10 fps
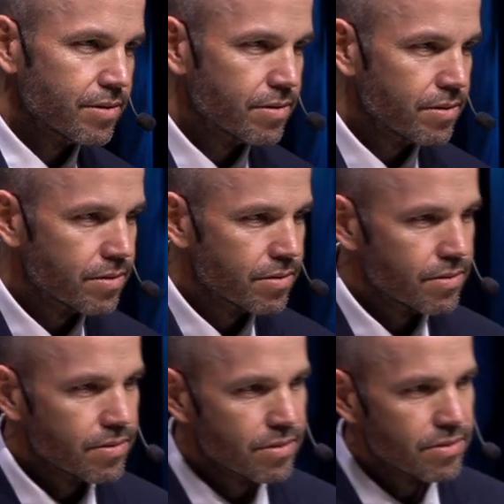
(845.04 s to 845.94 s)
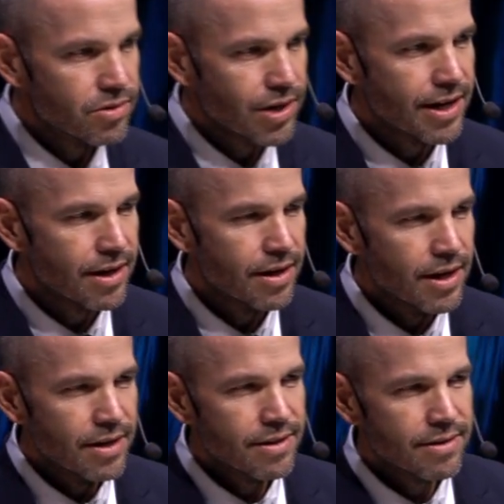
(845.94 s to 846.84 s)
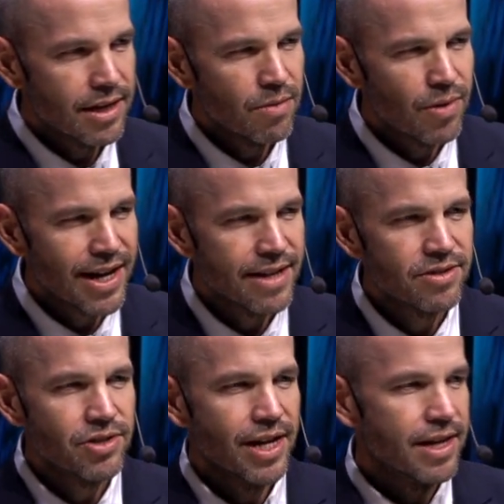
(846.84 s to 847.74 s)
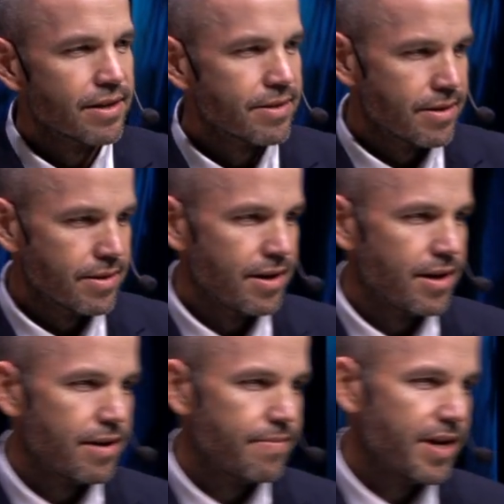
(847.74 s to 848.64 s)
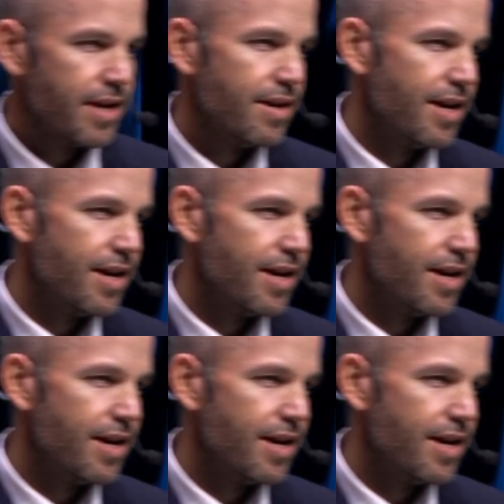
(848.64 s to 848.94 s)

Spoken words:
try to see what has changed. And